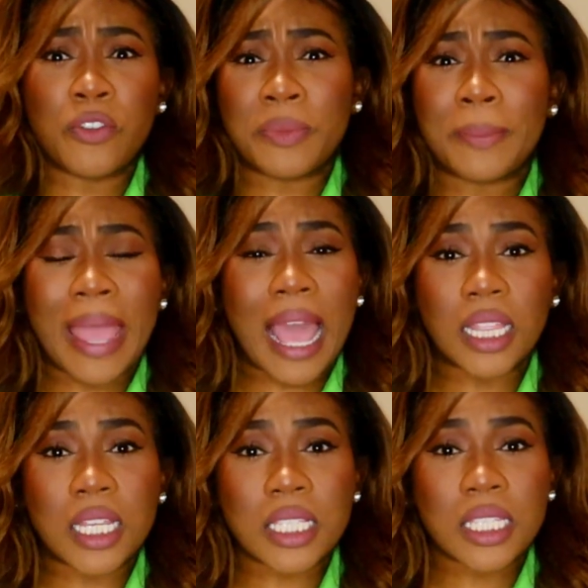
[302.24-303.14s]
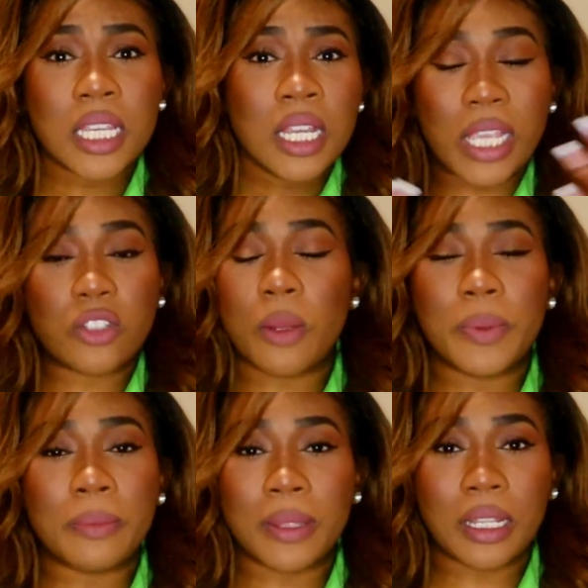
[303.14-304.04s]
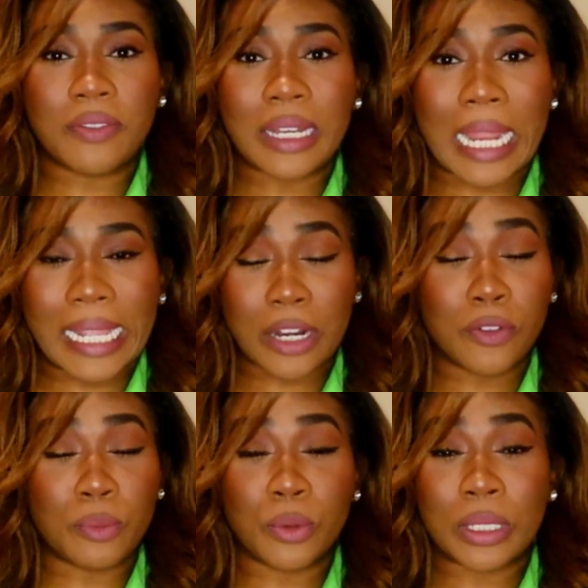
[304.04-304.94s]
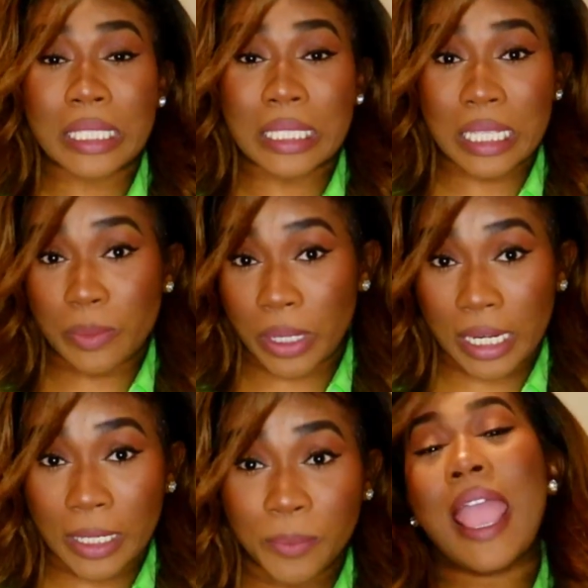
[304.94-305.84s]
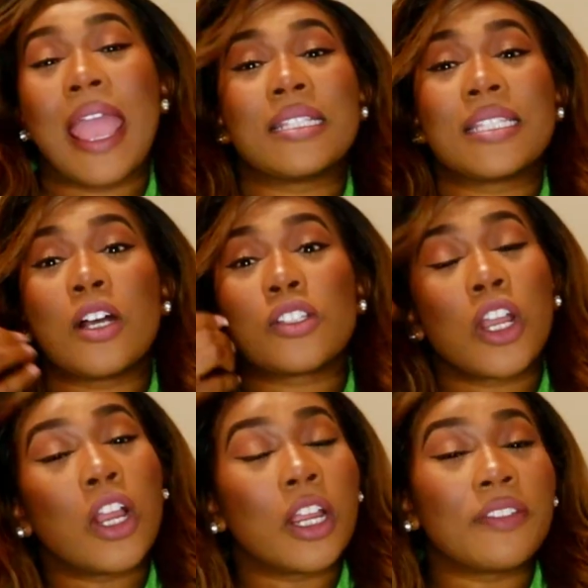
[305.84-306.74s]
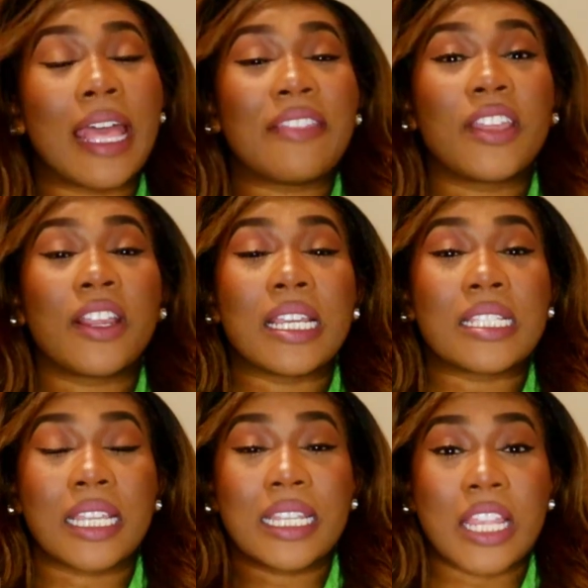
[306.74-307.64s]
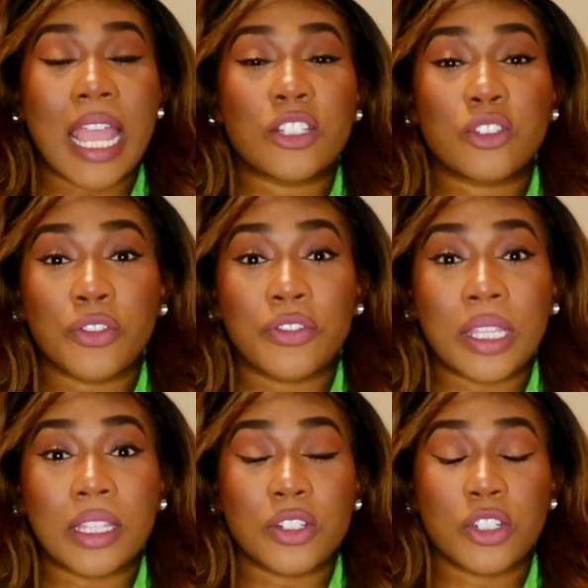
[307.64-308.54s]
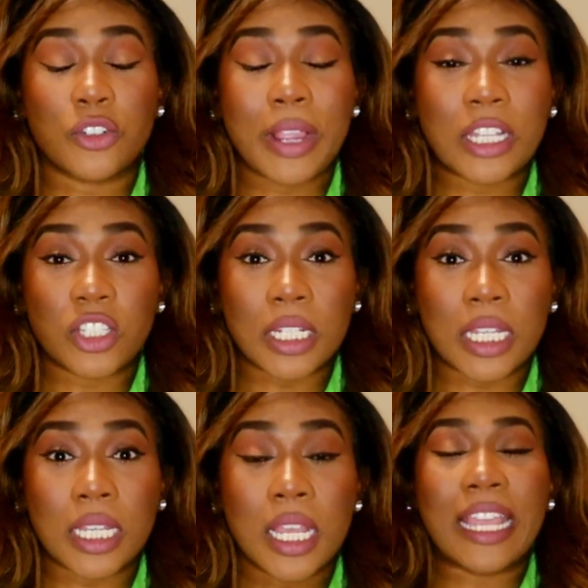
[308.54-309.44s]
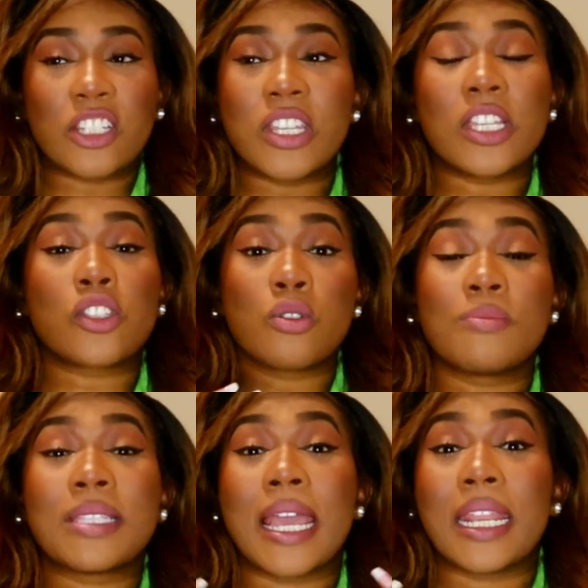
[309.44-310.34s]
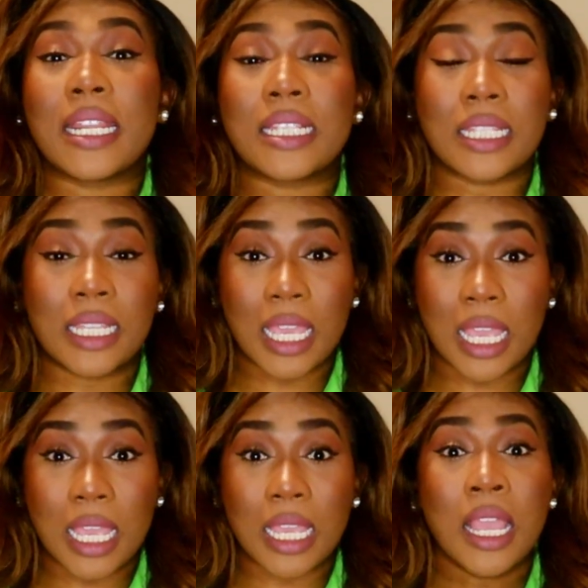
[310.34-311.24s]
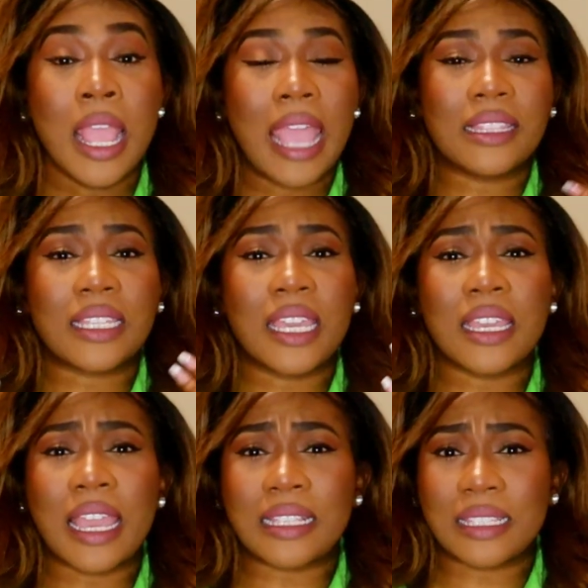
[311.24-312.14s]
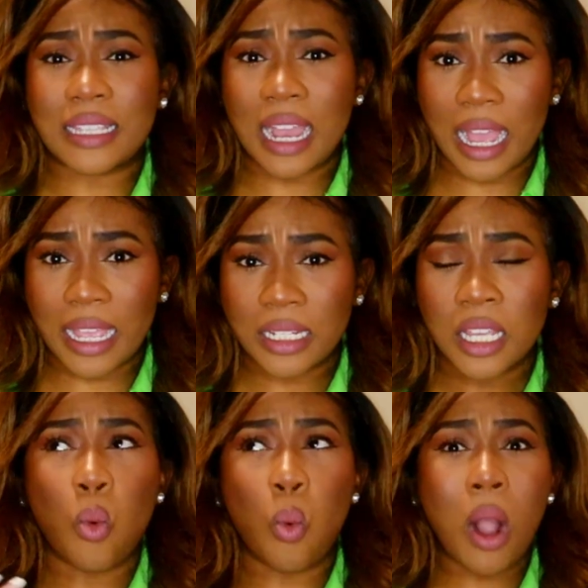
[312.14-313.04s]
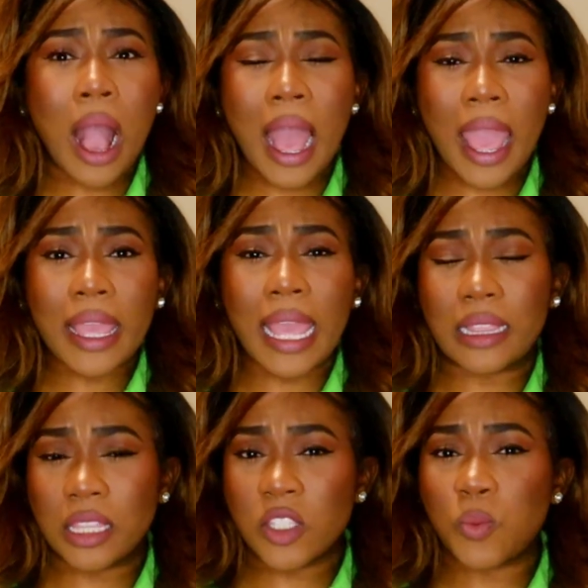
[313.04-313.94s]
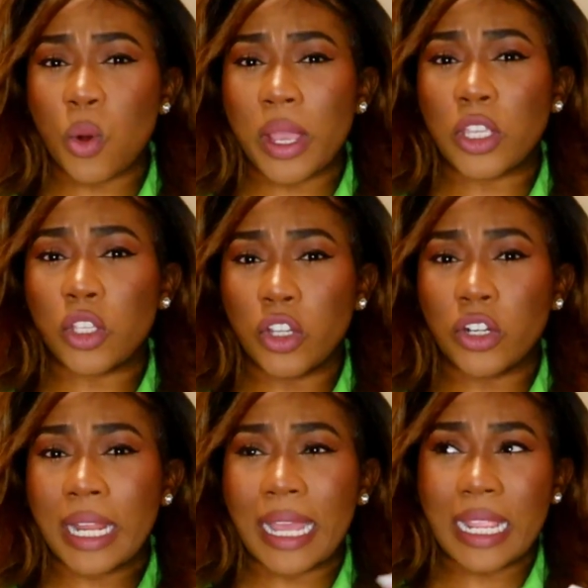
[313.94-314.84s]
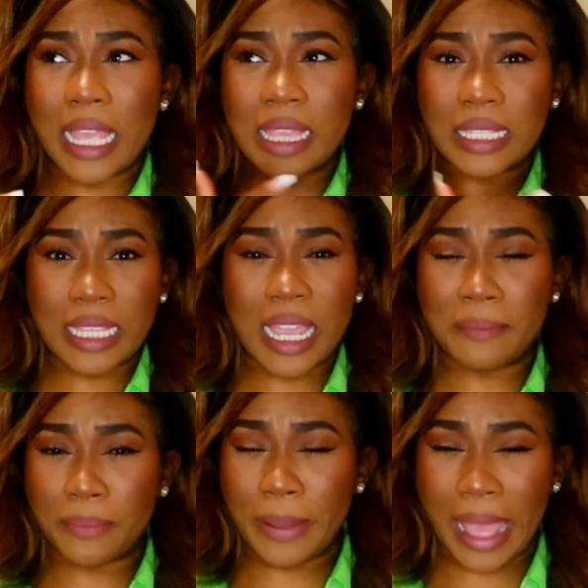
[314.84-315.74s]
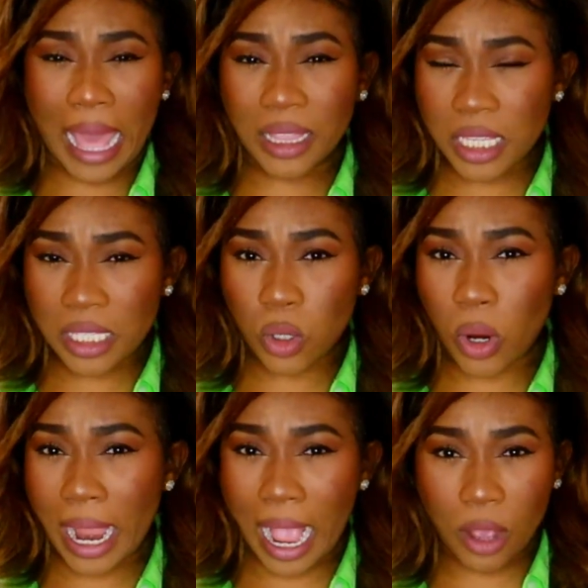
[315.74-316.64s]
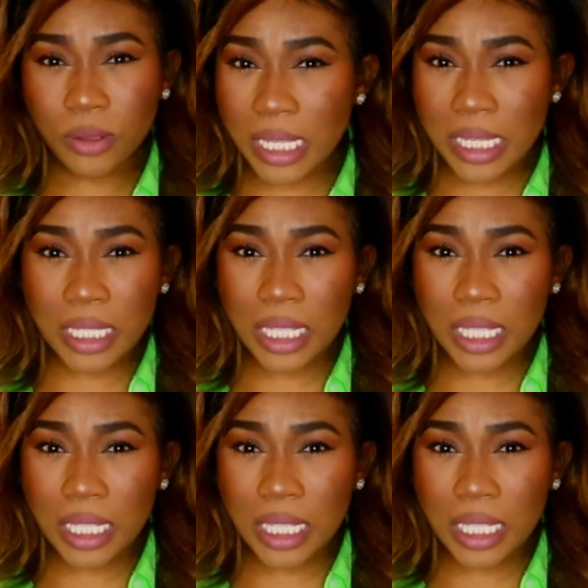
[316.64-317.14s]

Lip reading: from the palace wakes her up in the middle of the night out of her beauty sleep, honey, and tells her that there is a catastrophe, there's a tragedy, and she assumes that it is the king and the king has died. Why at this point you're not in the same palace or house as the